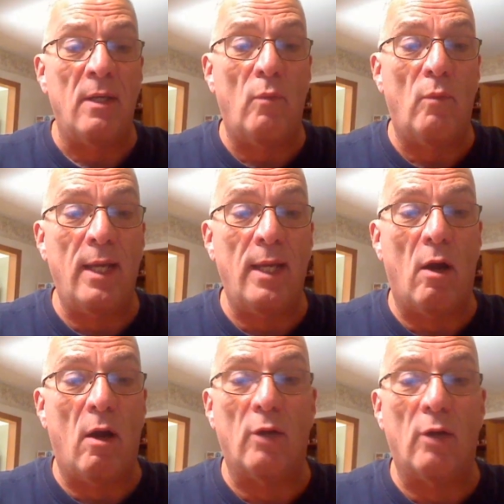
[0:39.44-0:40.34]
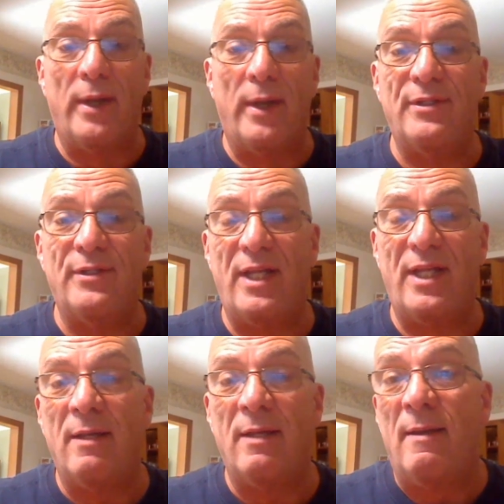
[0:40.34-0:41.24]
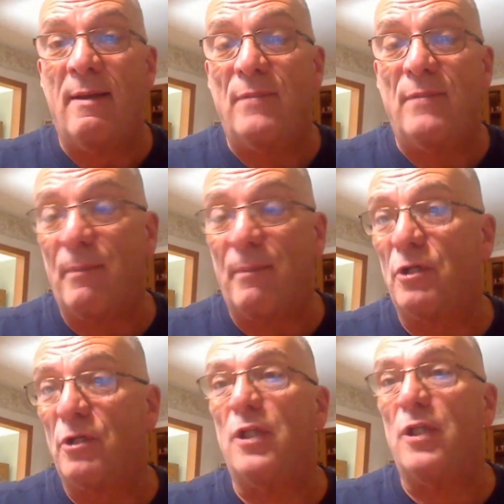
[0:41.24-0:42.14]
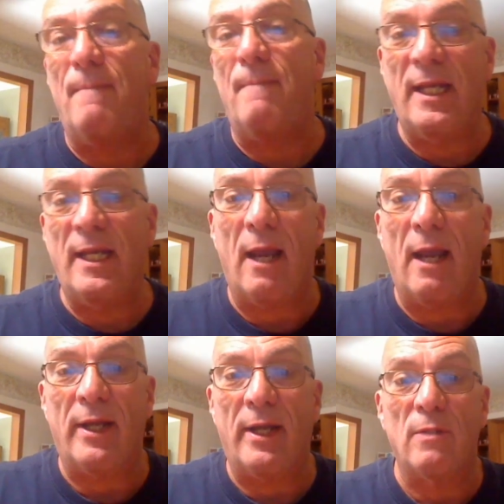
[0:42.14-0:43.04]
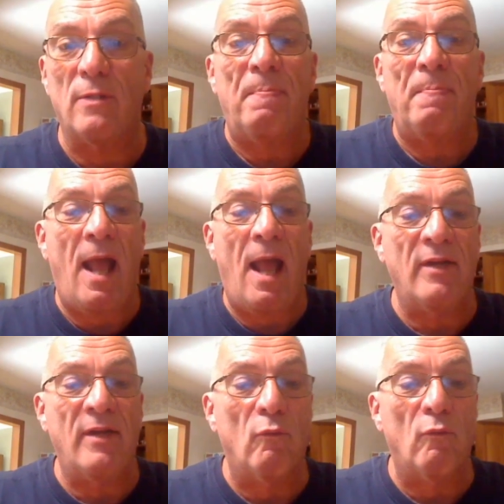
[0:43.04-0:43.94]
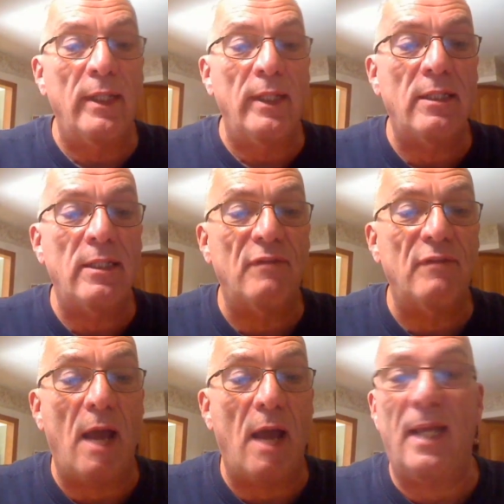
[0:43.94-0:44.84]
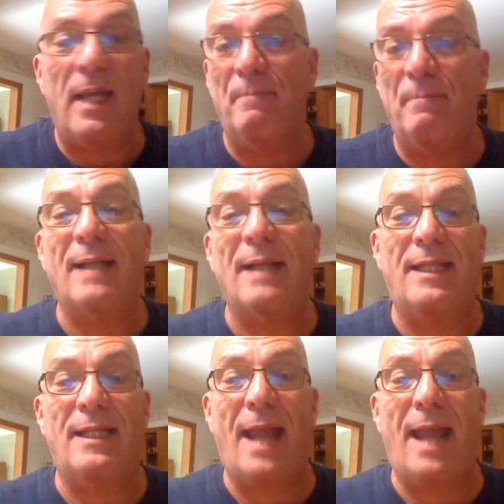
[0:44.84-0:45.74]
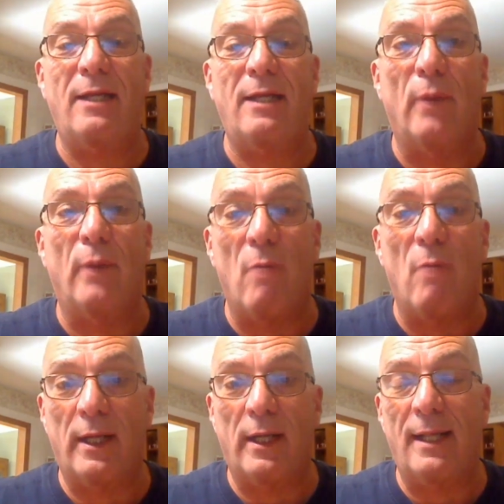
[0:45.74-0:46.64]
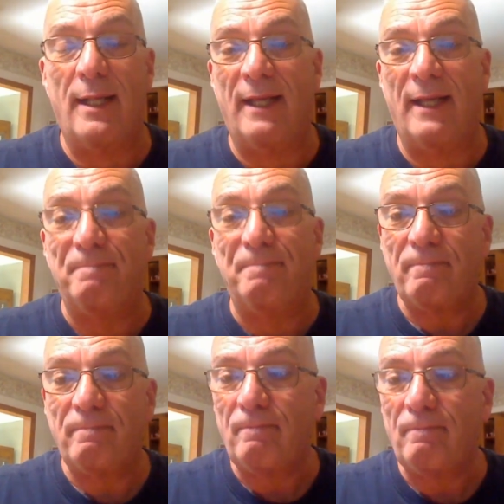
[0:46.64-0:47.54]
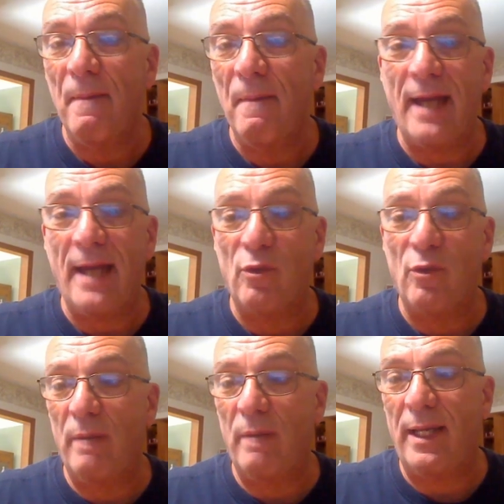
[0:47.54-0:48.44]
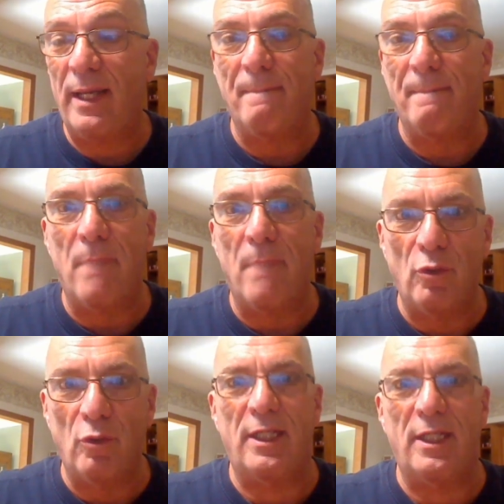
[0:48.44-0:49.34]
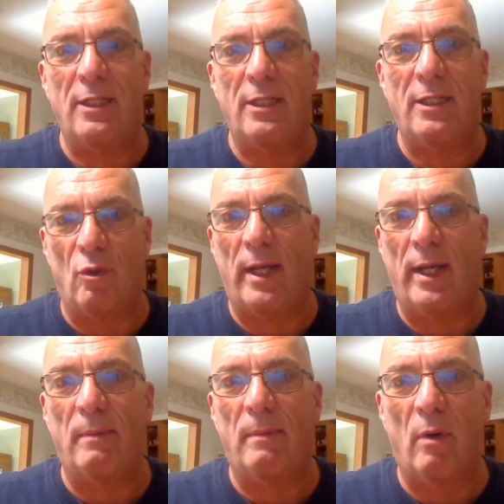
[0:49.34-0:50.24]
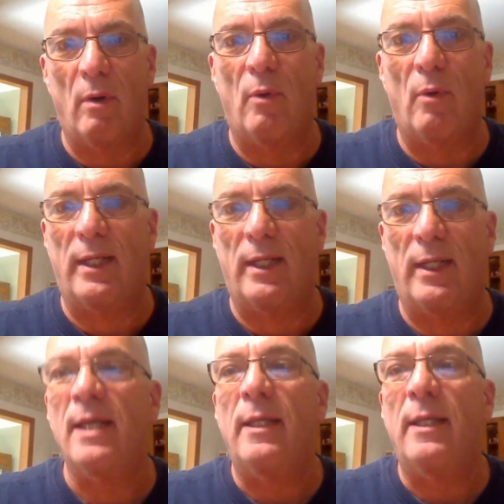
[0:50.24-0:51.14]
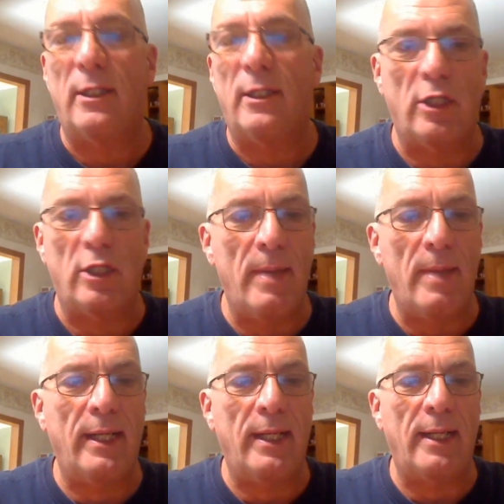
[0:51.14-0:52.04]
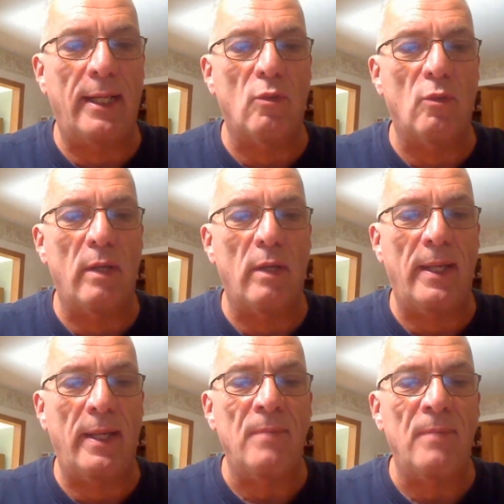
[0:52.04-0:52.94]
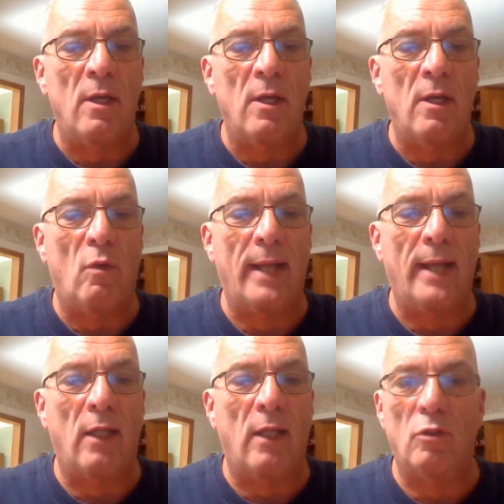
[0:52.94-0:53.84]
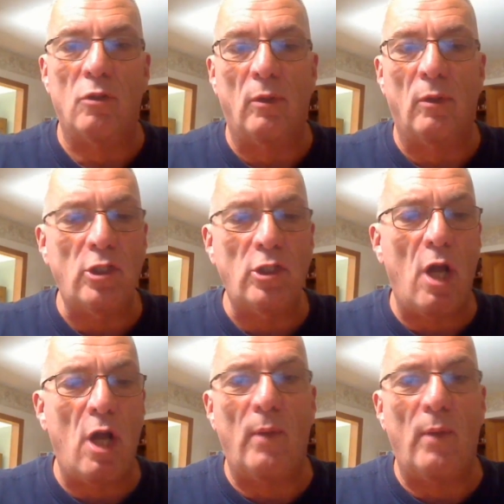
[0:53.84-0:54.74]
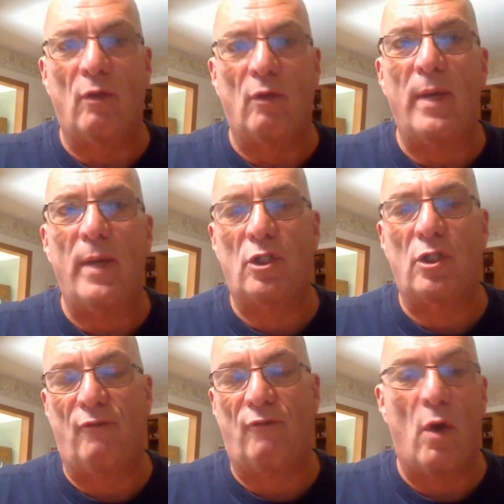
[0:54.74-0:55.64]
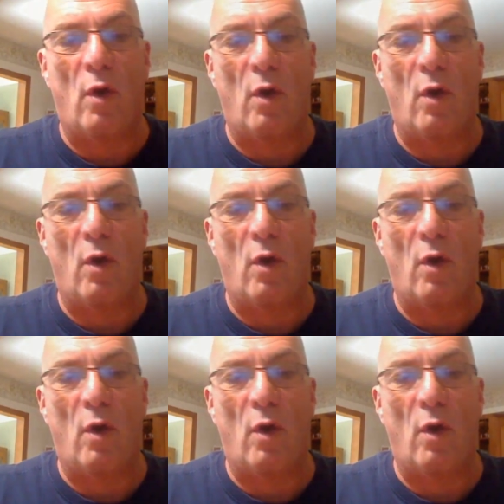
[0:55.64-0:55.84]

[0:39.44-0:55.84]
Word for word: we are going to see temperatures in many areas having a really tough time getting back to the 80 degree mark. And I think that is going to be most enjoying, but more importantly, it's the humidity that is going to be quite low. So let's start with the risks for